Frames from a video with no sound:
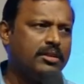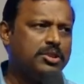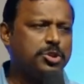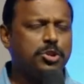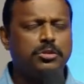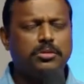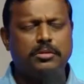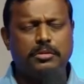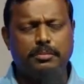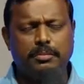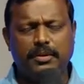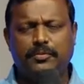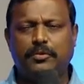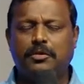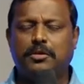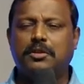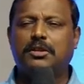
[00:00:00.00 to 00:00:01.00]
So
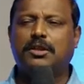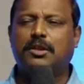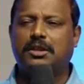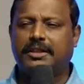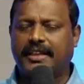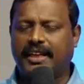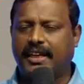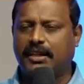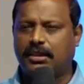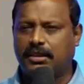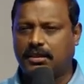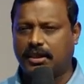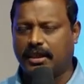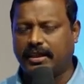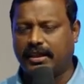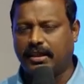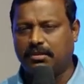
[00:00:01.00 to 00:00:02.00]
before
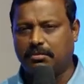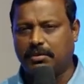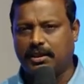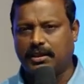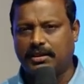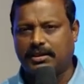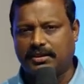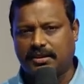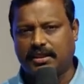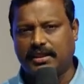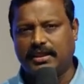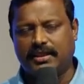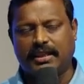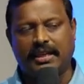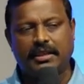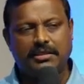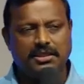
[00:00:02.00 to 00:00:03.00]
taking my
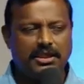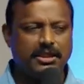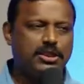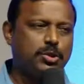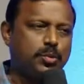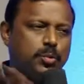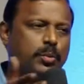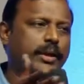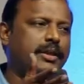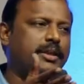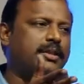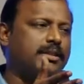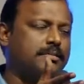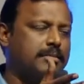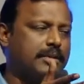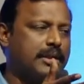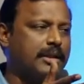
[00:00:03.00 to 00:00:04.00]
train, I just
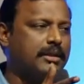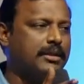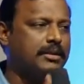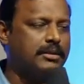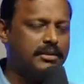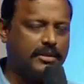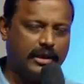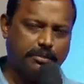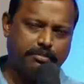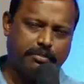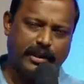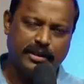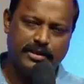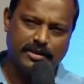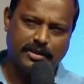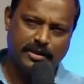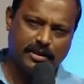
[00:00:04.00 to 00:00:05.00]
went by that
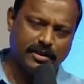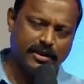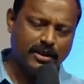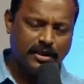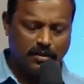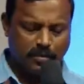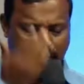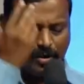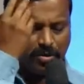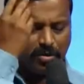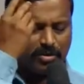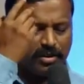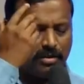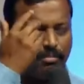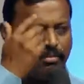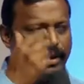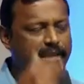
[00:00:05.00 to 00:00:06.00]
pastor. We
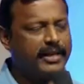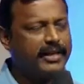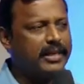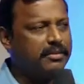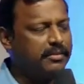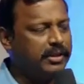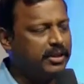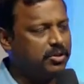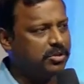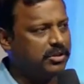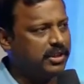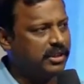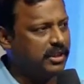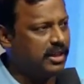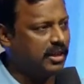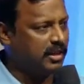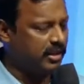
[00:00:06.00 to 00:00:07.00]
took the bike and went to
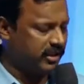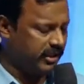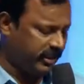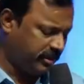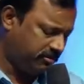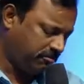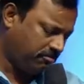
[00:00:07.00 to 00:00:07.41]
that colony.